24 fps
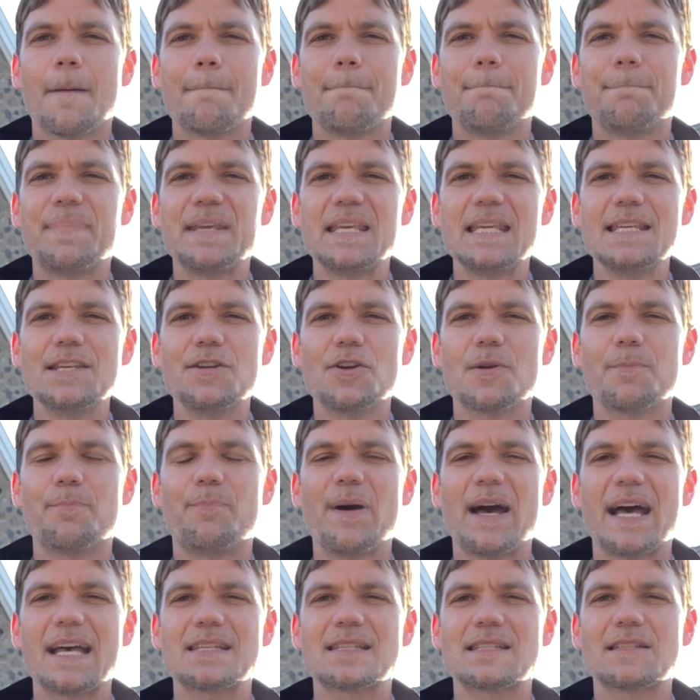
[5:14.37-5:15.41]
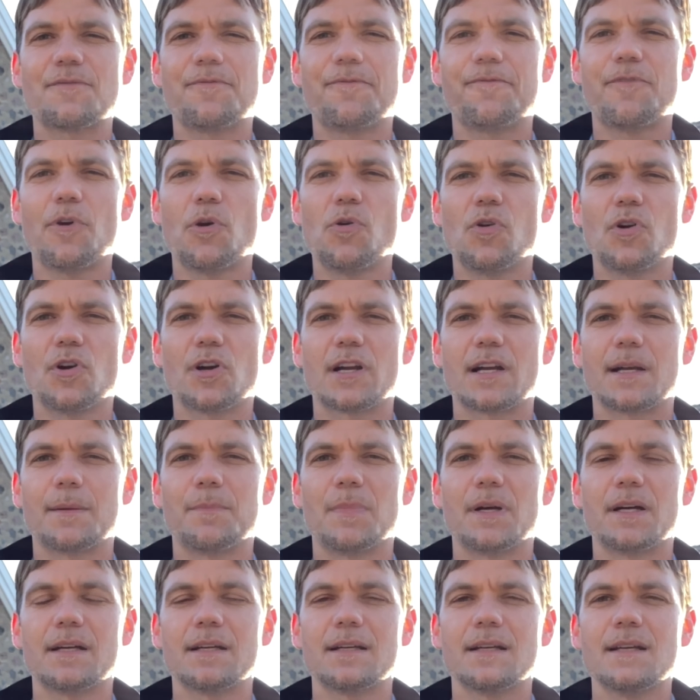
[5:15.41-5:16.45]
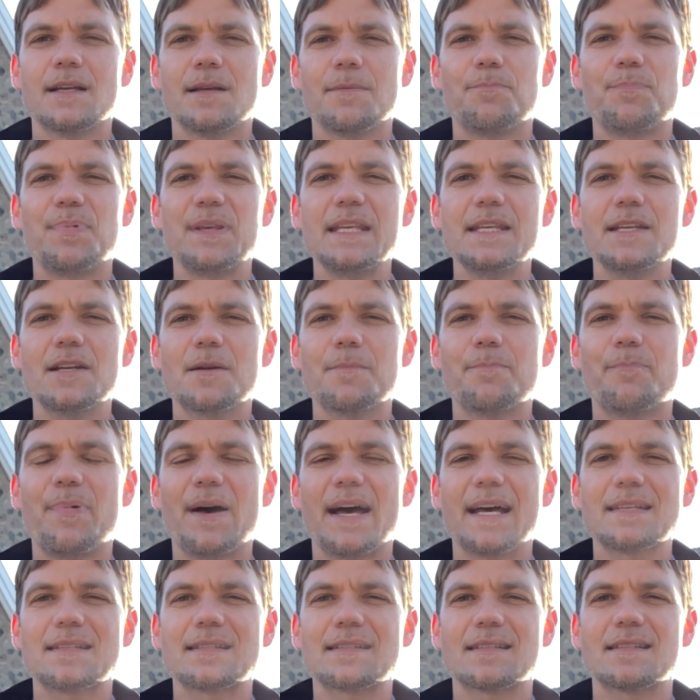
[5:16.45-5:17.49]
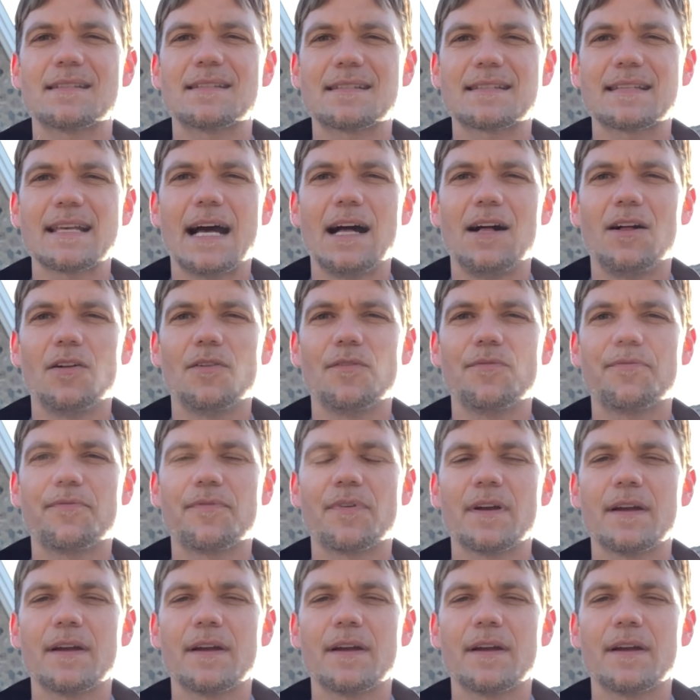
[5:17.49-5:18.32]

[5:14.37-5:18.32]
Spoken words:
be your best form, be your best self.